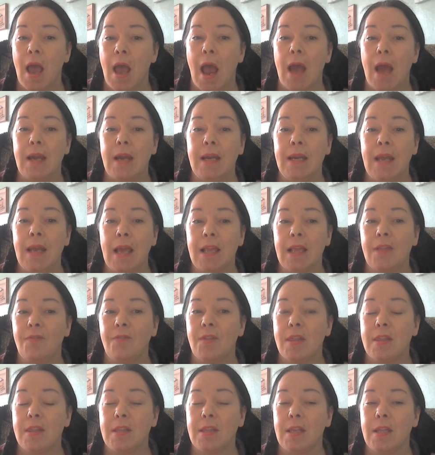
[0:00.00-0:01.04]
and he next
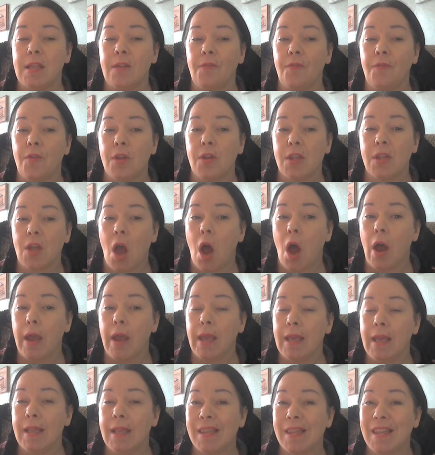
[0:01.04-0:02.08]
visited
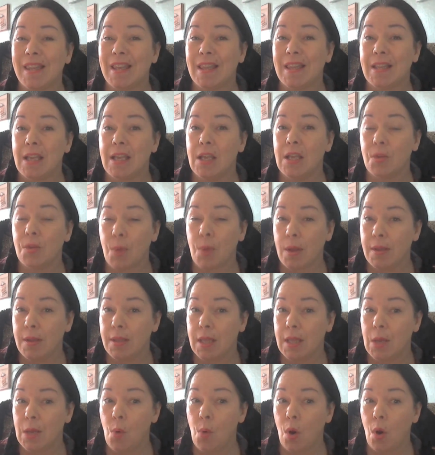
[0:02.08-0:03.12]
Versailles in sixteen
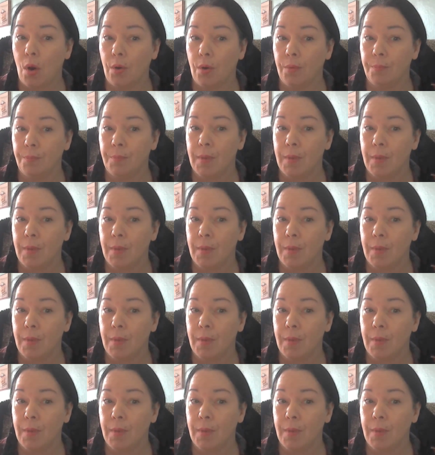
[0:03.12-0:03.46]
twenty-one,